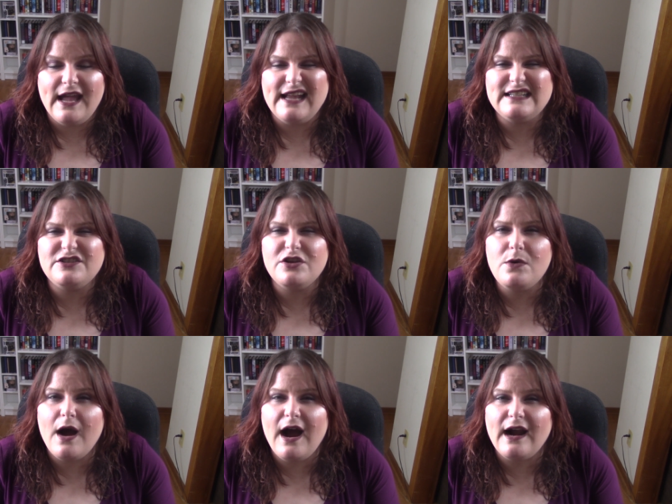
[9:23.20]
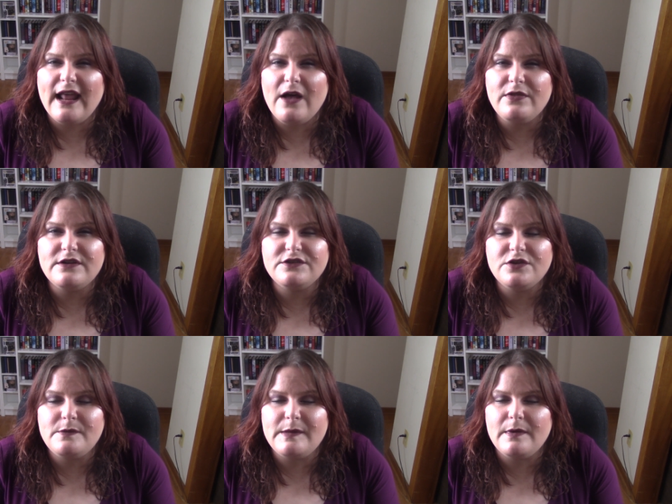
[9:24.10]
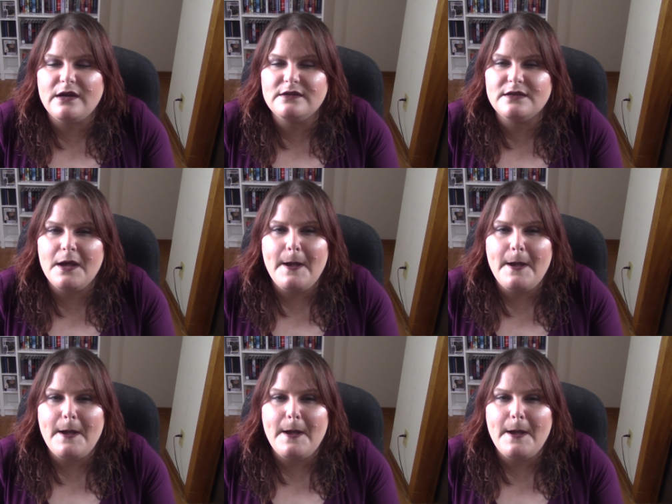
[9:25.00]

It's so hot out, there's so many bugs.